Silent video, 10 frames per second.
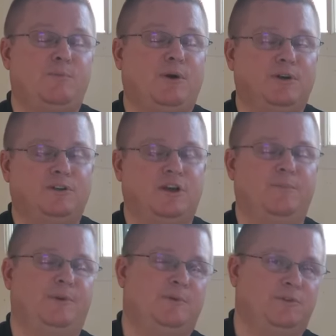parted
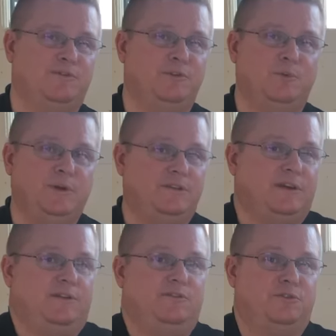company with a few
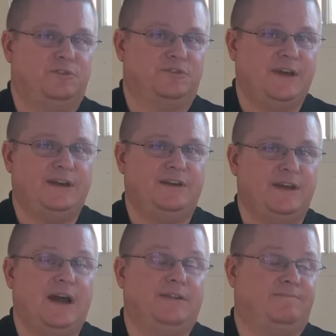retailers who decided
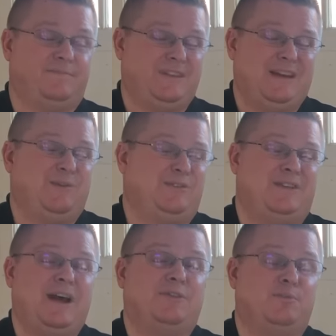that was
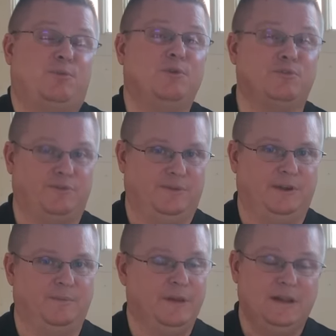not the approach for
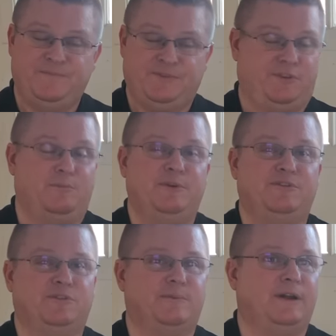them. It's their
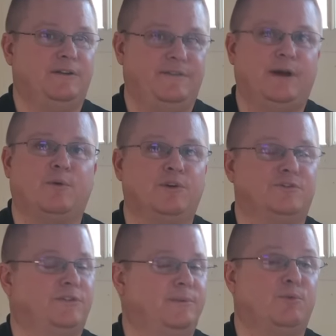business model. If that
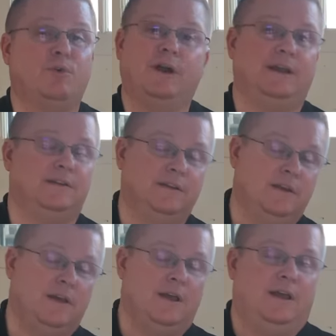works for them, great.
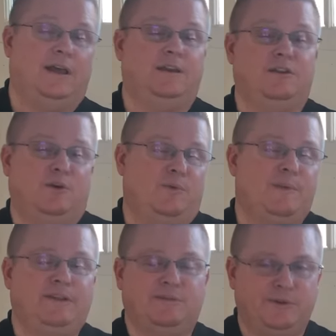And you know, we
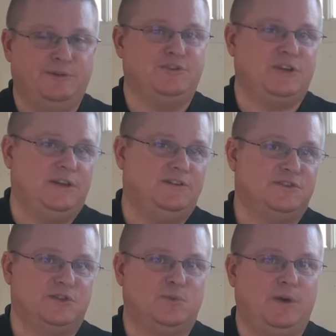made some other
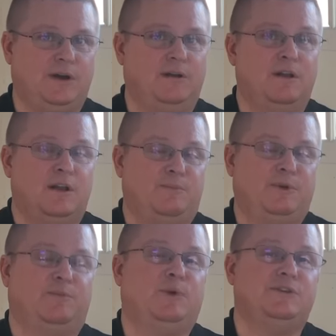changes as well.
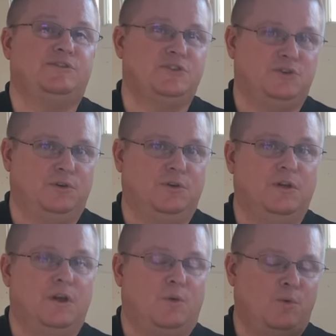But rest assured,
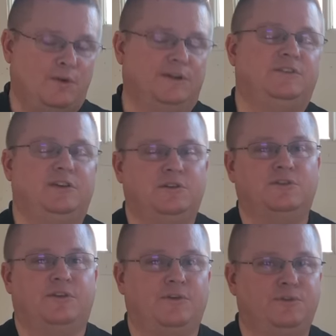we'll continue
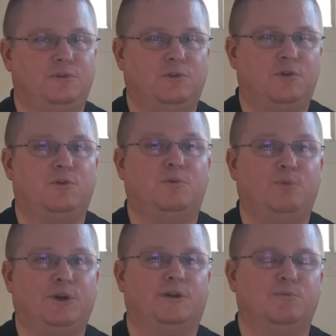to sell through your local
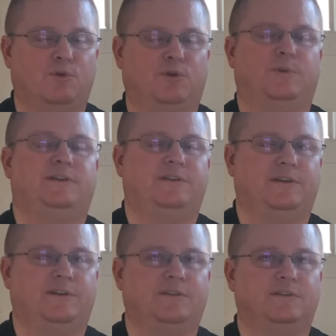brick and mortar
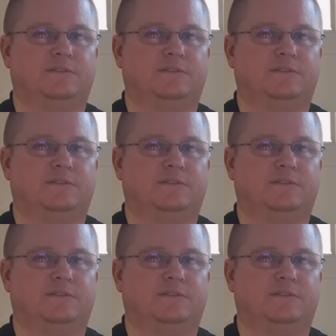retailer.